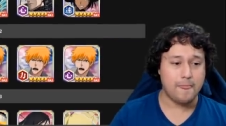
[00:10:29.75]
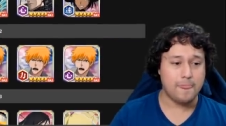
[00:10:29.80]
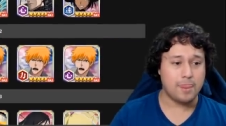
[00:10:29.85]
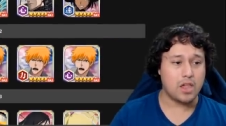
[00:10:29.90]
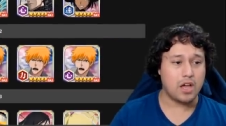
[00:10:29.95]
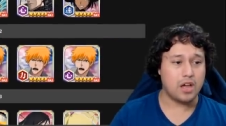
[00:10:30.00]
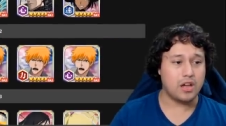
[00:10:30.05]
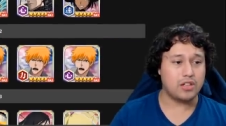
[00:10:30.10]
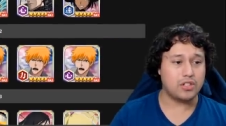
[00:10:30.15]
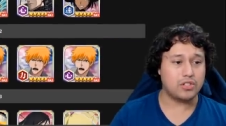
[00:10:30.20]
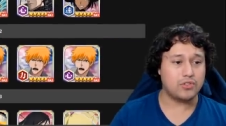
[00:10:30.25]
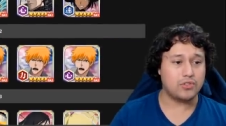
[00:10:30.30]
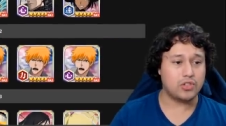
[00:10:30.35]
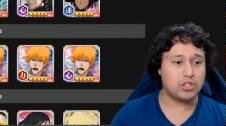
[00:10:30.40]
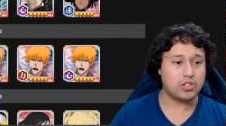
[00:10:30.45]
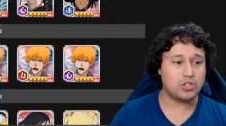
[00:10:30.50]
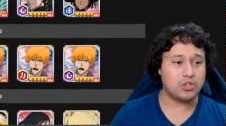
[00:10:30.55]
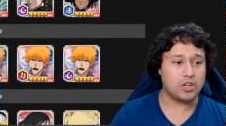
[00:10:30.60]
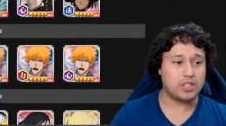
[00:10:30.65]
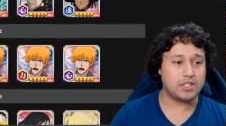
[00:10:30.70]
Uh, his
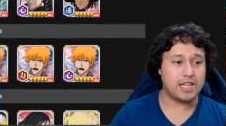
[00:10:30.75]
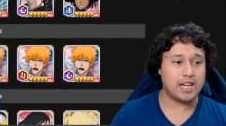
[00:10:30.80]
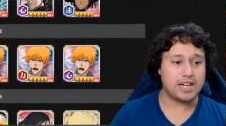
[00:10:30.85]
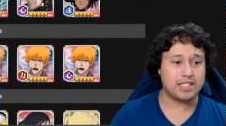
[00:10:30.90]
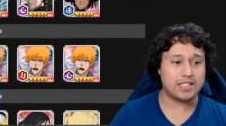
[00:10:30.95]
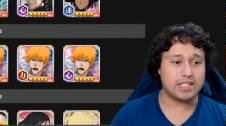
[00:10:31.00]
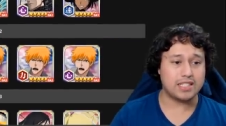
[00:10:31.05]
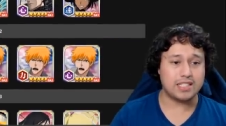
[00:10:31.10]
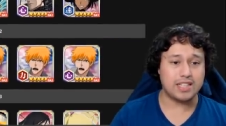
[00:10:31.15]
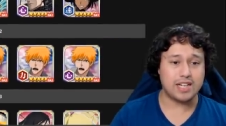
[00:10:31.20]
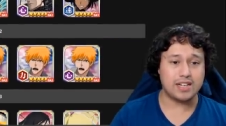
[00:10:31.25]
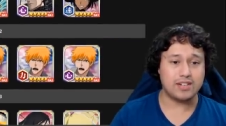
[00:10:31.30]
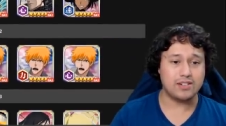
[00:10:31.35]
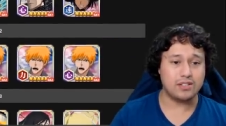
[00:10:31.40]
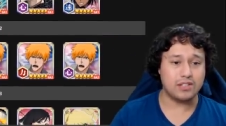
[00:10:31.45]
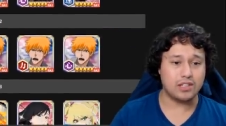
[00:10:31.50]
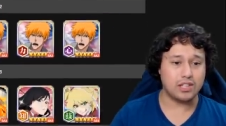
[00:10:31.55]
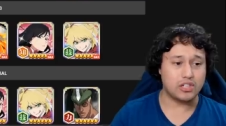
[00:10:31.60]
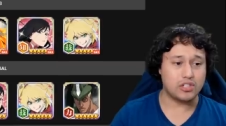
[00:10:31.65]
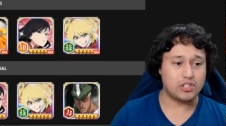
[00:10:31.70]
first strong attack is a
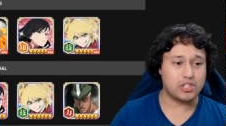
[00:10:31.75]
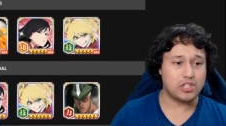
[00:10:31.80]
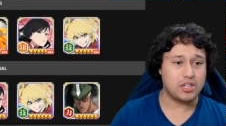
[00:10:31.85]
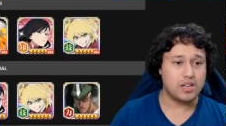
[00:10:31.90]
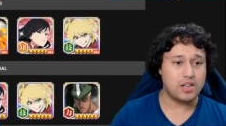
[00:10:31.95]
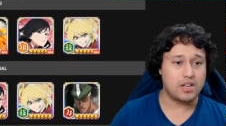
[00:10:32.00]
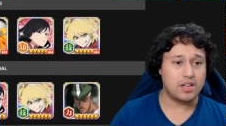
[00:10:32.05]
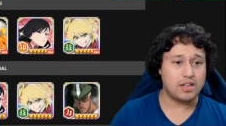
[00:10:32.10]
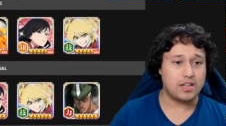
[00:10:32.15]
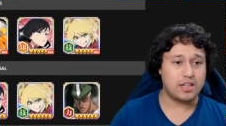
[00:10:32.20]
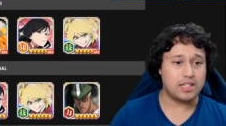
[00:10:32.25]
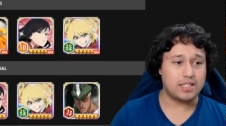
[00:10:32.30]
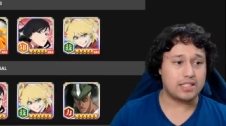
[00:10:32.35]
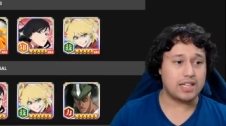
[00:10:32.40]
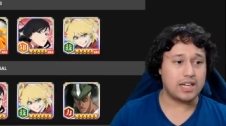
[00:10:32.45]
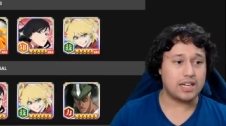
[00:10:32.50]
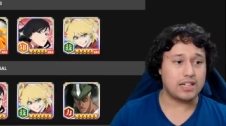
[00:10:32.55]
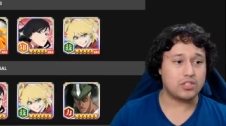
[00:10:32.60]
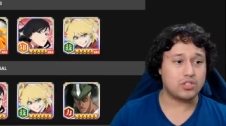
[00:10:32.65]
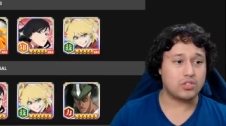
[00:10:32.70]
standard lunge. His
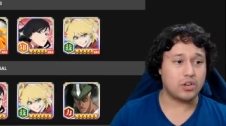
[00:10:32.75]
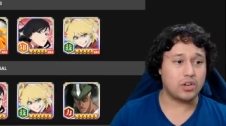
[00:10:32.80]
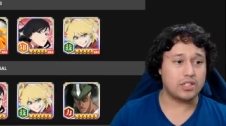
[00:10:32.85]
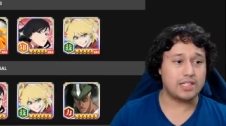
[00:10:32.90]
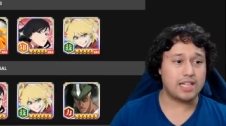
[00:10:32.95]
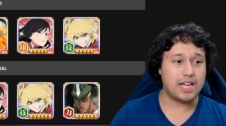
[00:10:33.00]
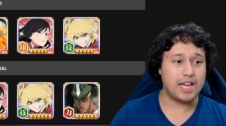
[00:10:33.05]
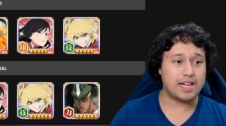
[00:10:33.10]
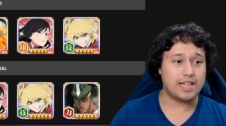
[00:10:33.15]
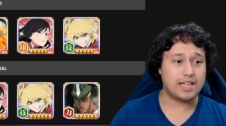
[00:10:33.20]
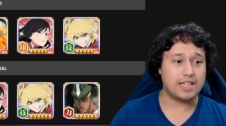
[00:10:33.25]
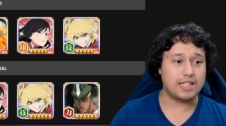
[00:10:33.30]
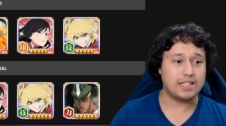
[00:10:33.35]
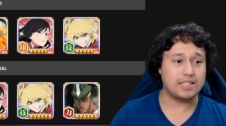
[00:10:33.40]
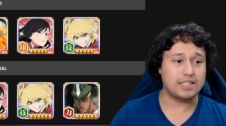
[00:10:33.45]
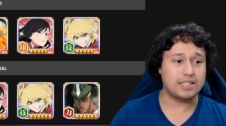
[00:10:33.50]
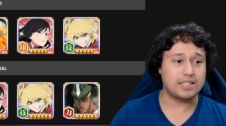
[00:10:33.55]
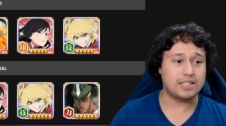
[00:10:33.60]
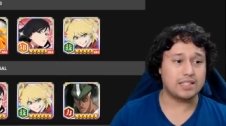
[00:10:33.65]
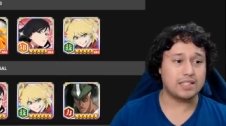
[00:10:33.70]
second strong attack
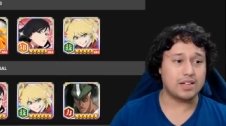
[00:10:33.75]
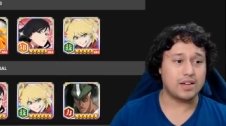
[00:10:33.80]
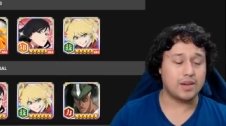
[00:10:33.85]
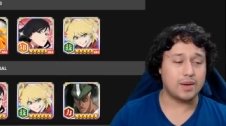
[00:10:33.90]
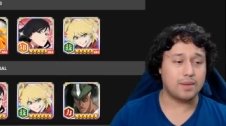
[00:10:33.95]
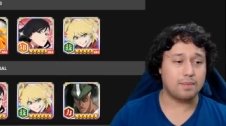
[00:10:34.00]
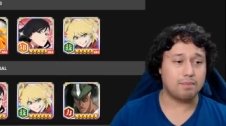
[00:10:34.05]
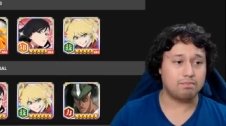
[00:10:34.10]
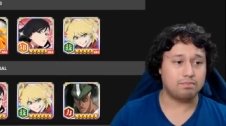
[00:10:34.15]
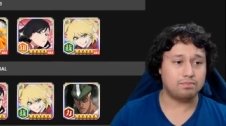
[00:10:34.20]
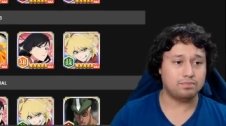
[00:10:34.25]
is um.